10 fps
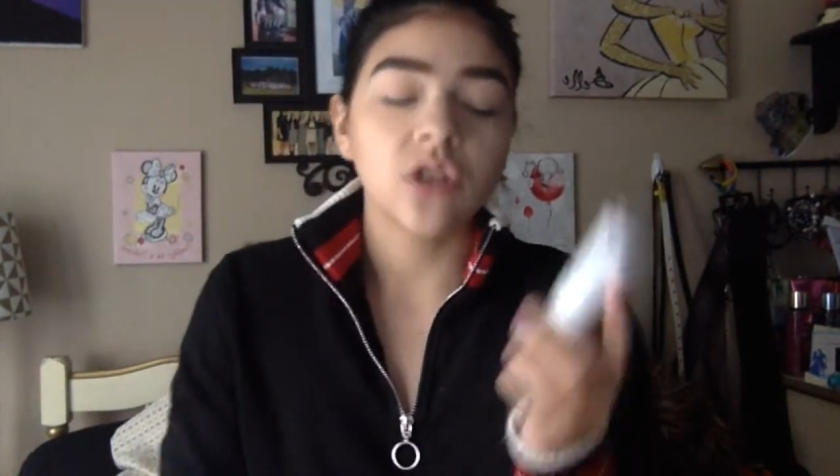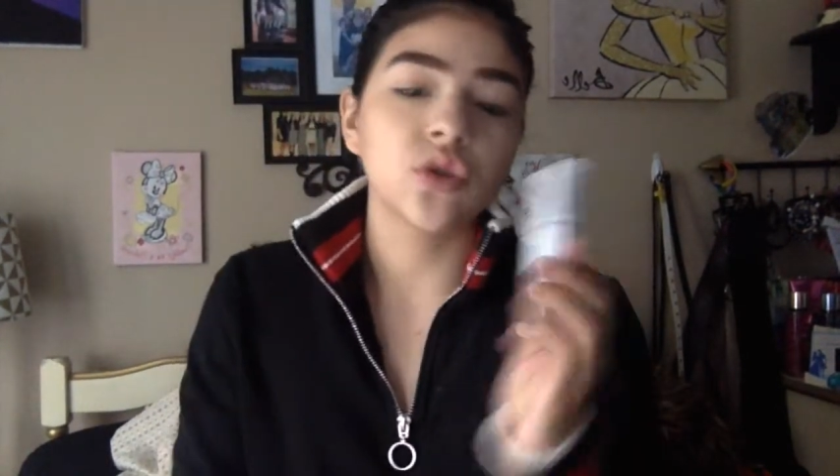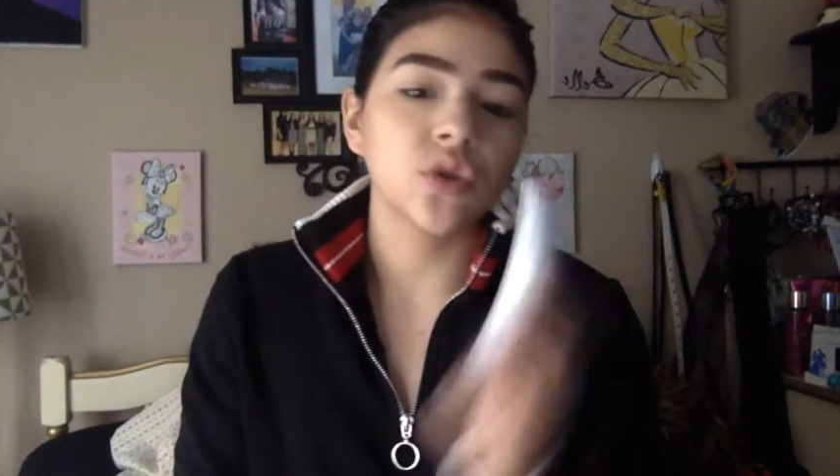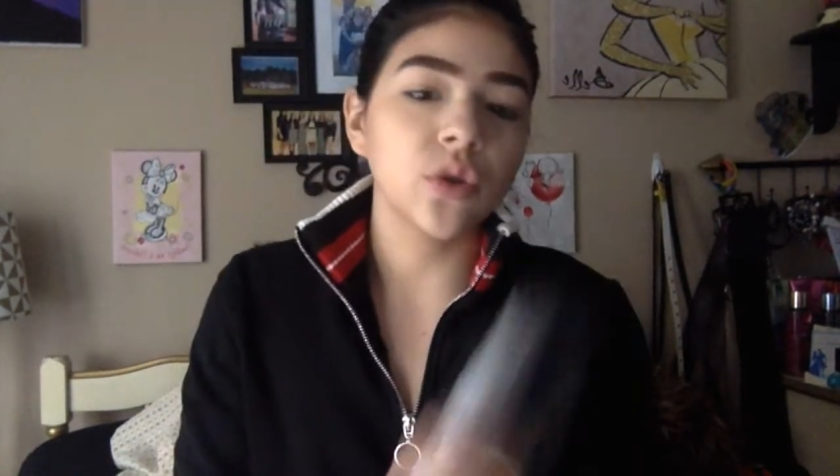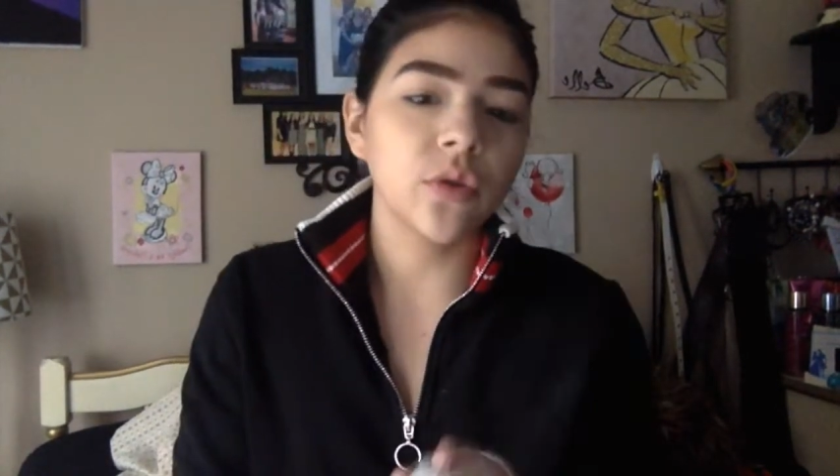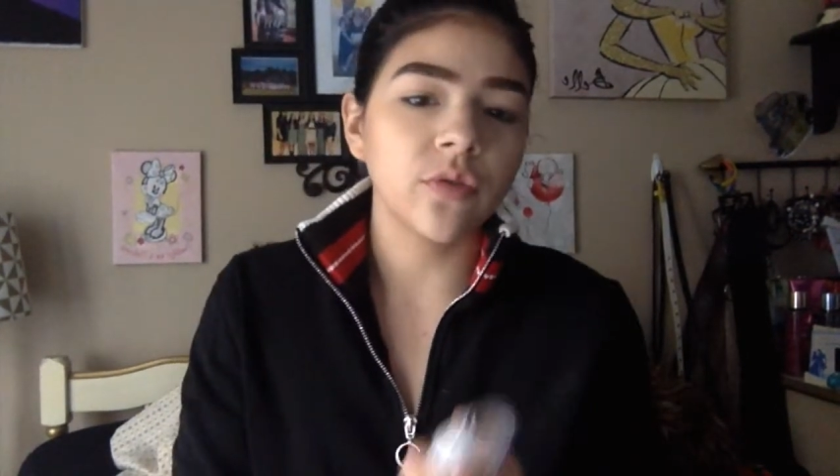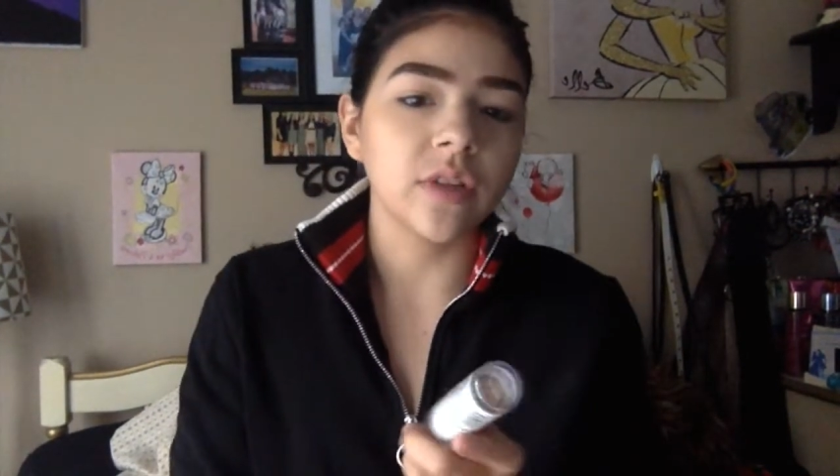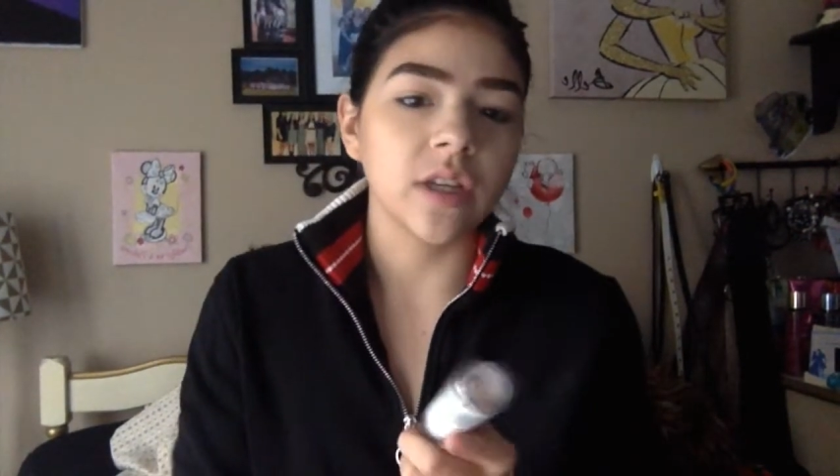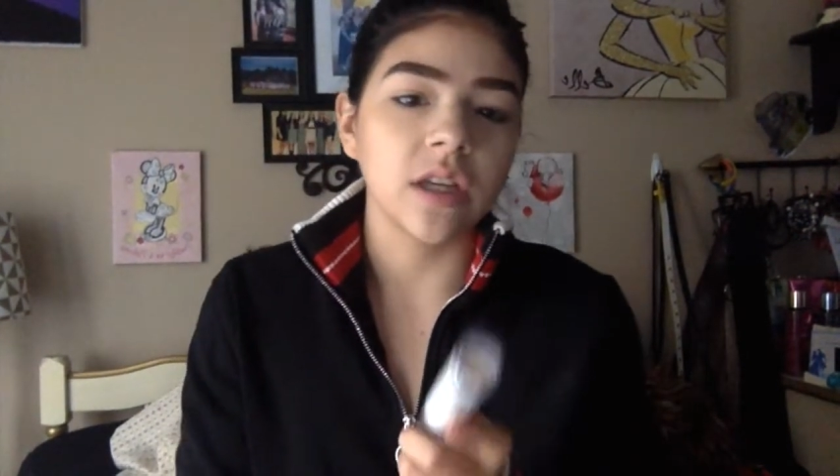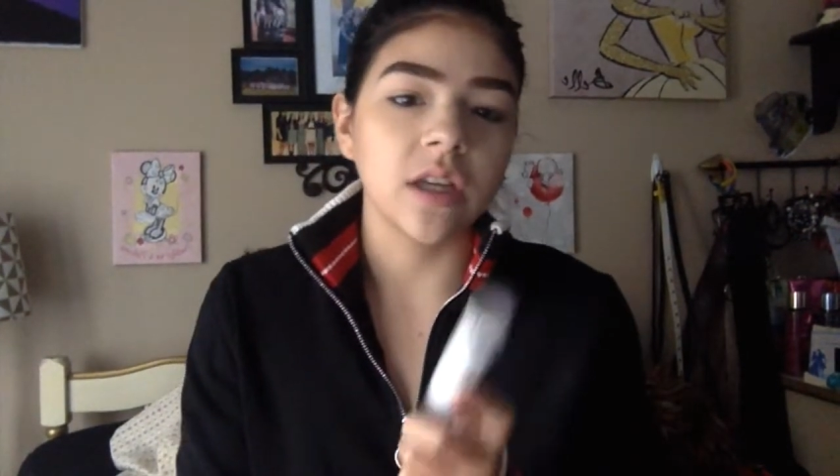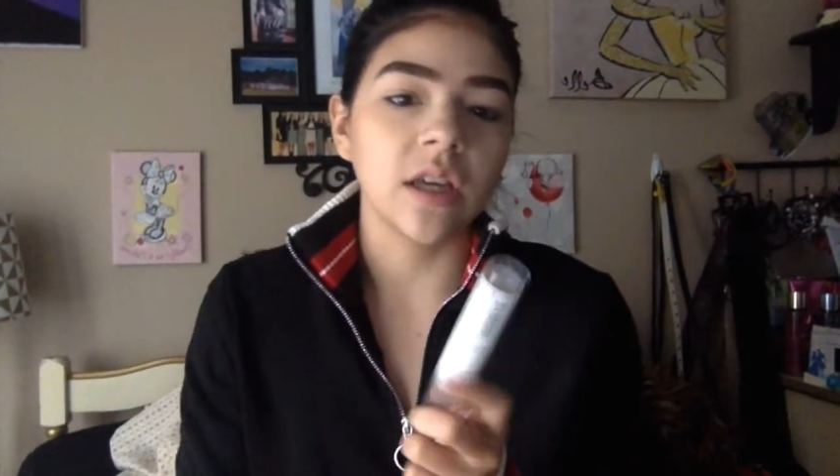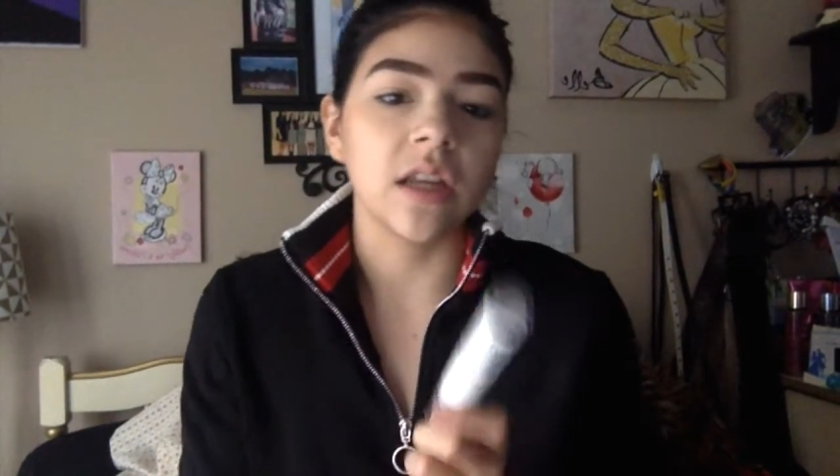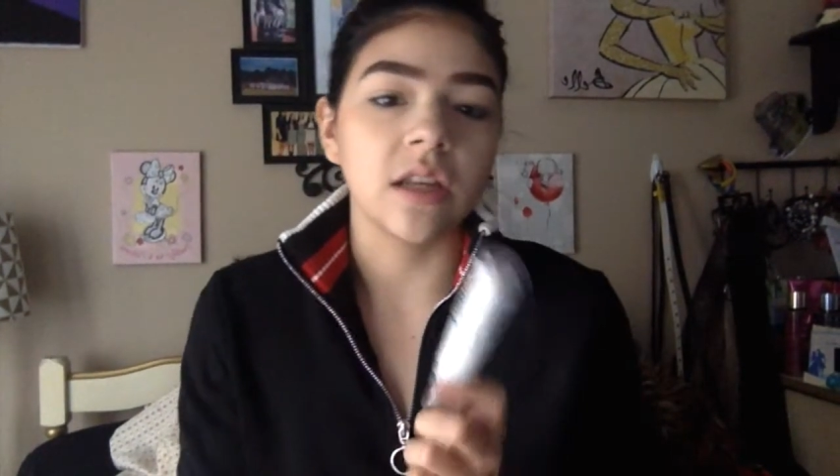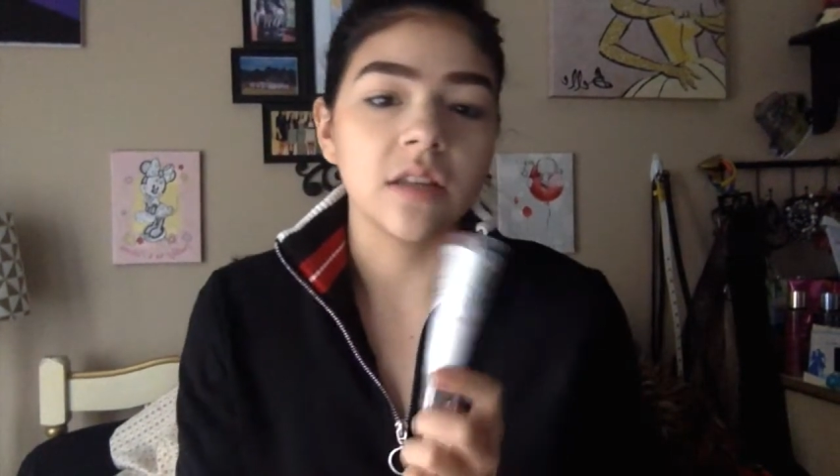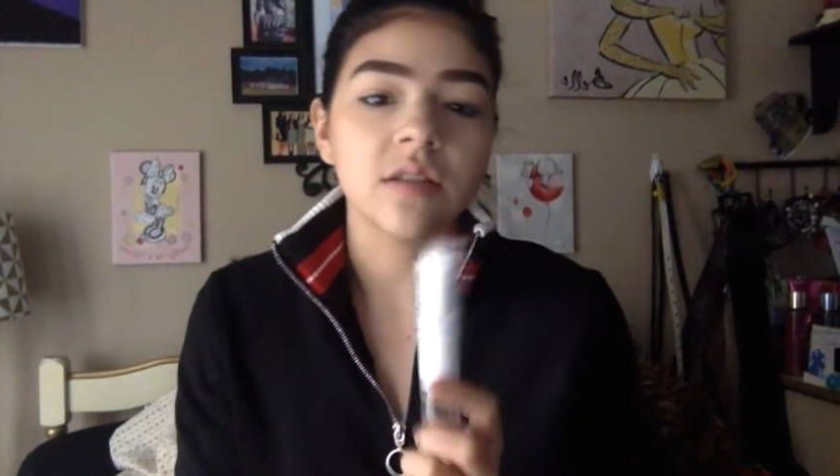Truthfully,
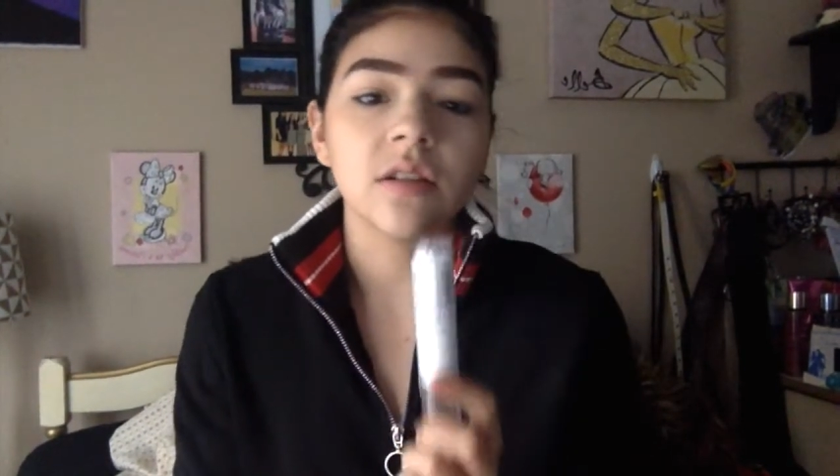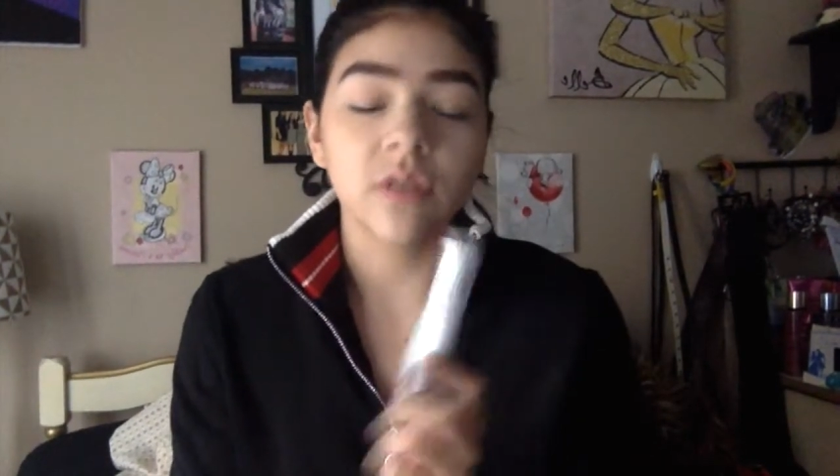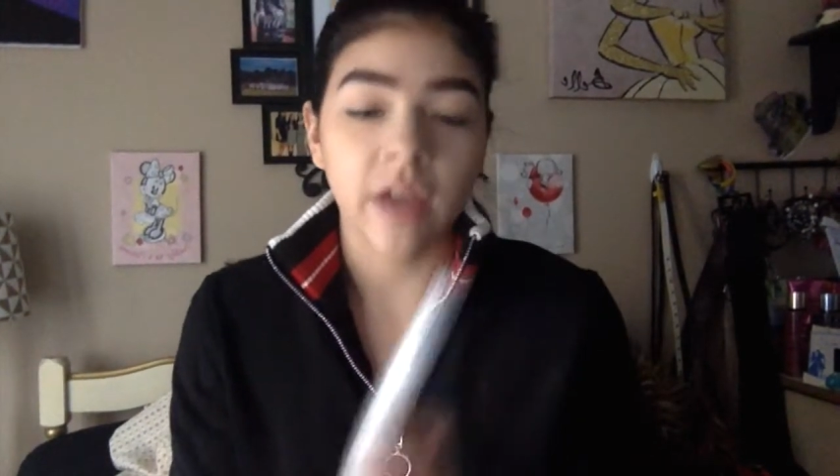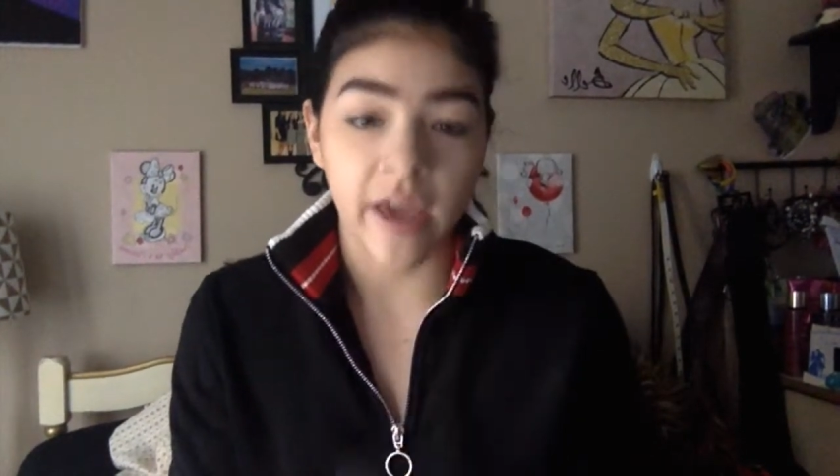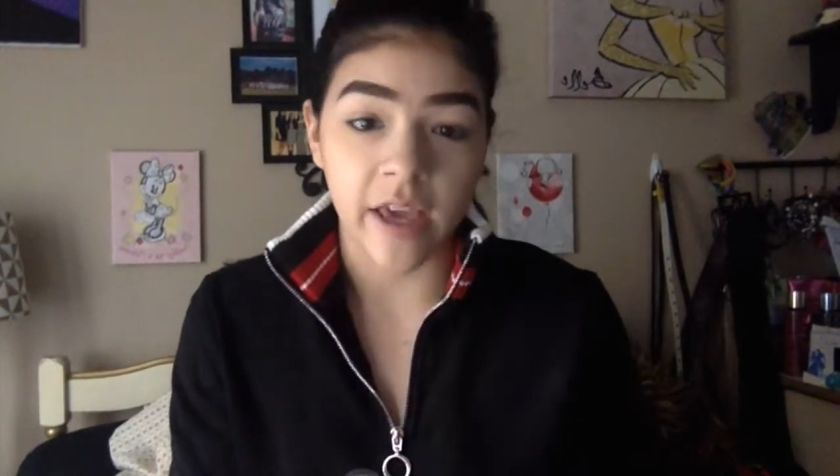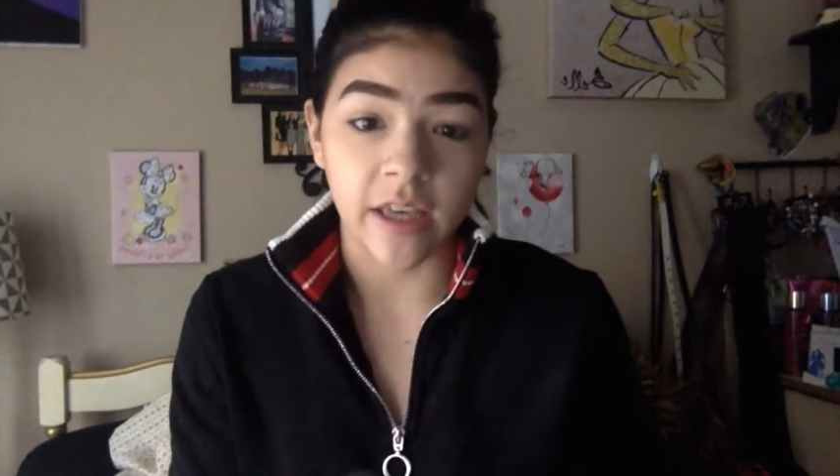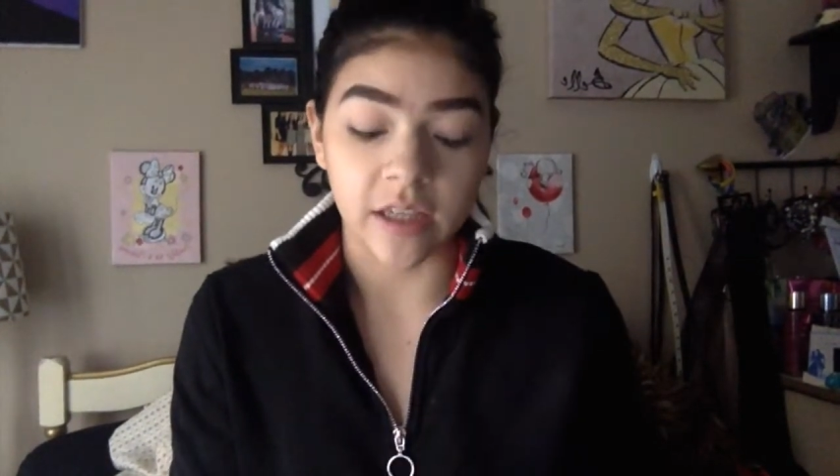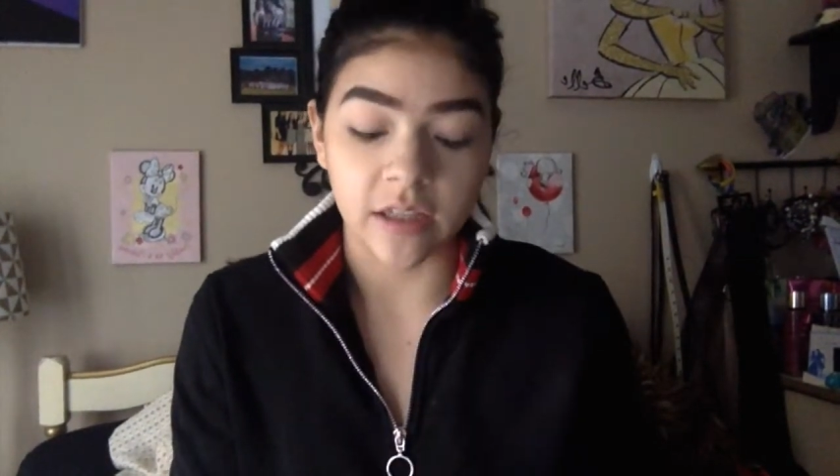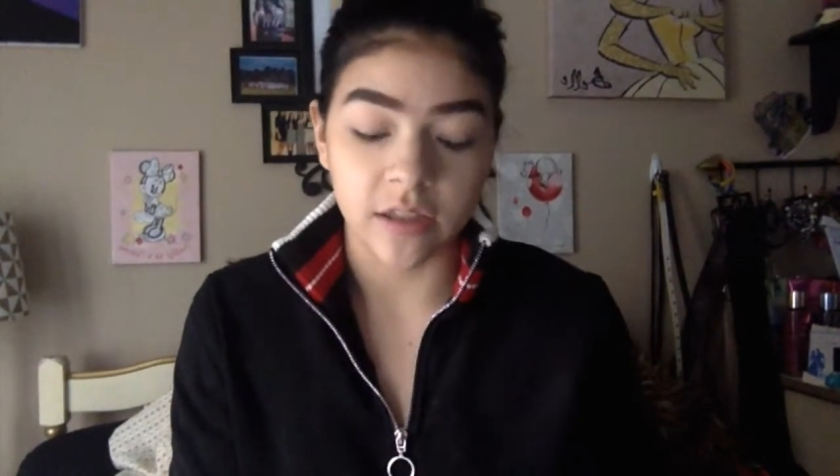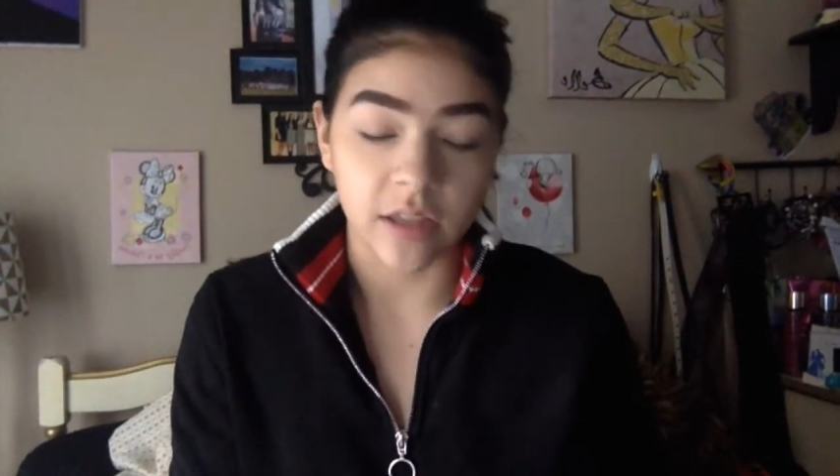it is a little cakey,